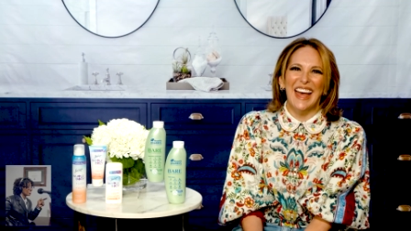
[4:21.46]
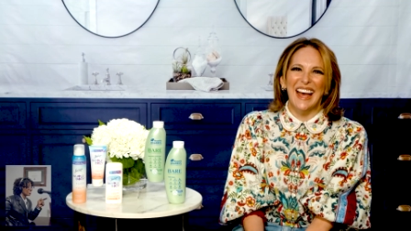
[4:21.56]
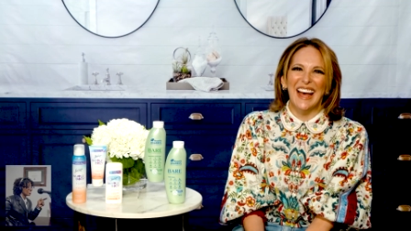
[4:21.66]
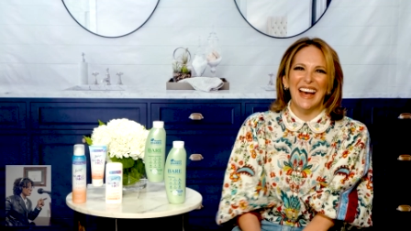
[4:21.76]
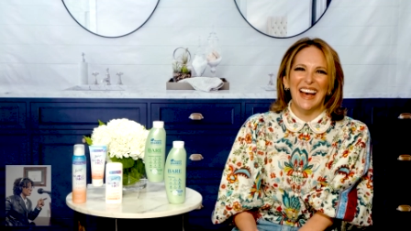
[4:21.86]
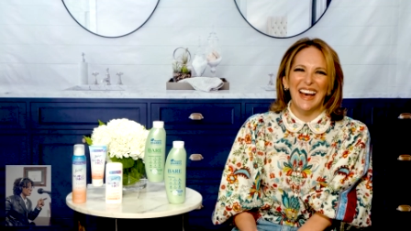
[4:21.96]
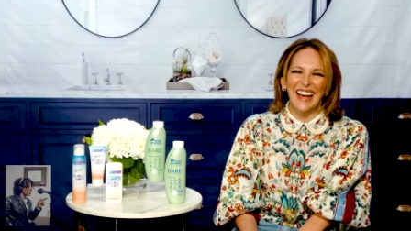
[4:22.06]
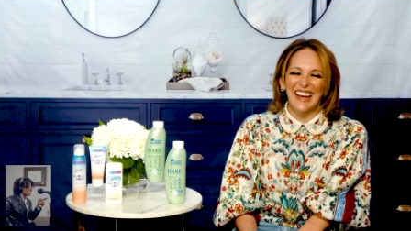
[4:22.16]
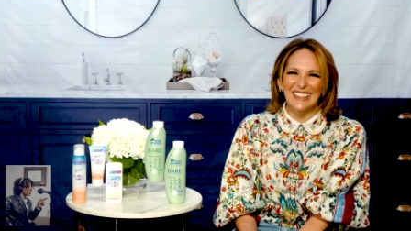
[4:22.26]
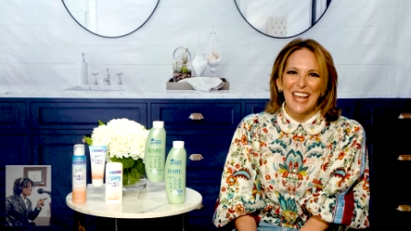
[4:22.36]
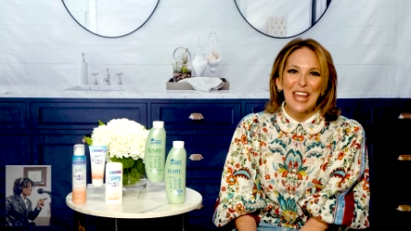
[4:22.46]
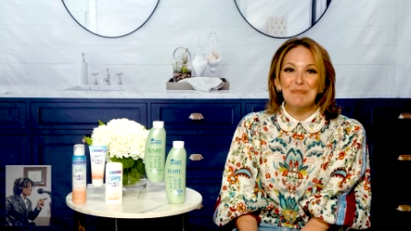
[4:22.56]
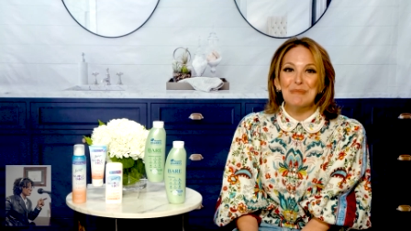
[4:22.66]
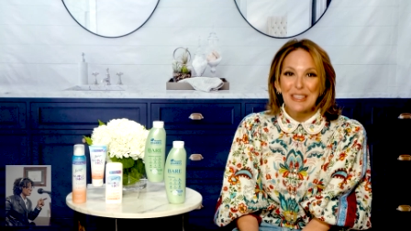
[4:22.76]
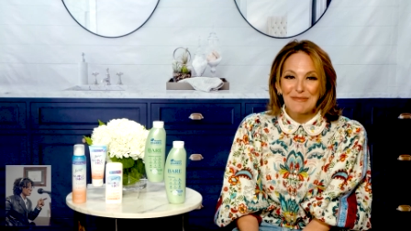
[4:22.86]
do. and
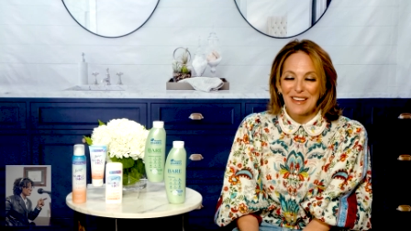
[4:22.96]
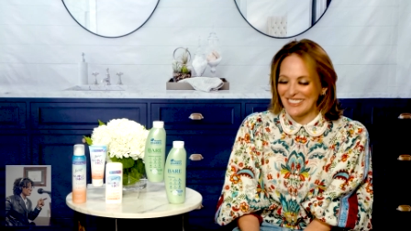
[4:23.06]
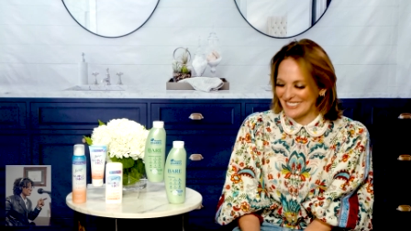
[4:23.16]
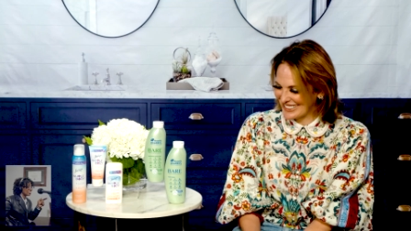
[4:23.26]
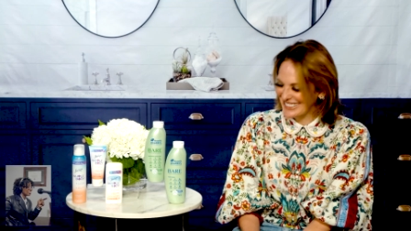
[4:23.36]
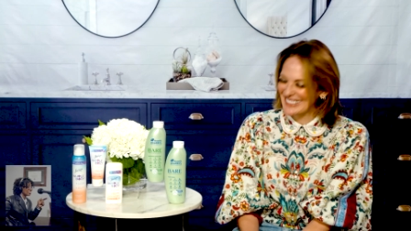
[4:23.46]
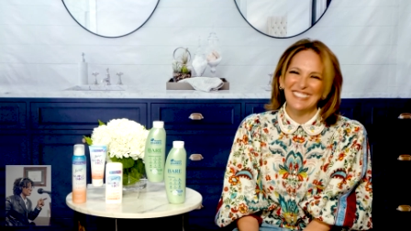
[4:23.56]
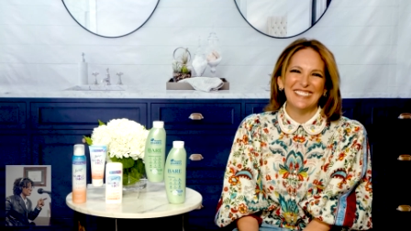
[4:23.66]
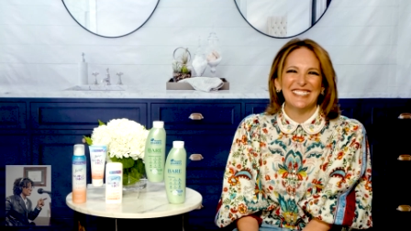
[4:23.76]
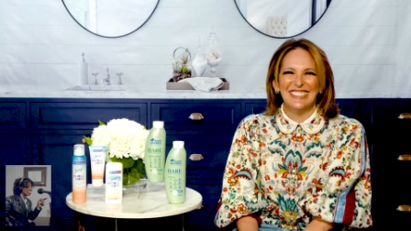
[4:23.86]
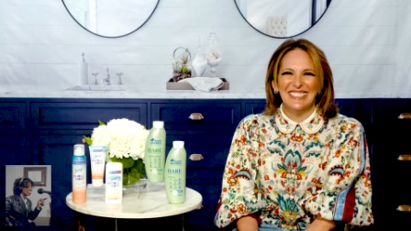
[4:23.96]
me, Valder. and,